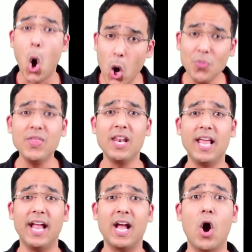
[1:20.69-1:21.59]
on the
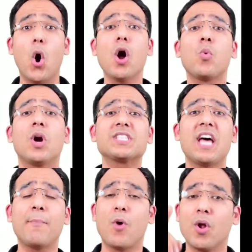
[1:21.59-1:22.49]
link or
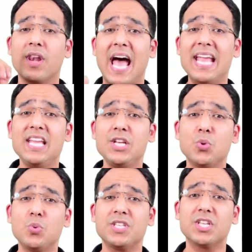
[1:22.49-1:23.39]
WhatsApp on
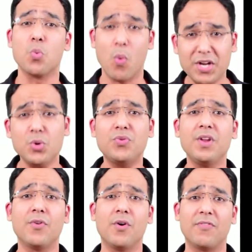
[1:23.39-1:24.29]

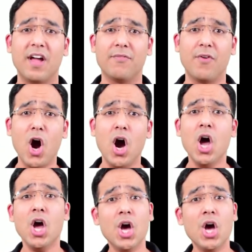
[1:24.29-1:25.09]
9826123454,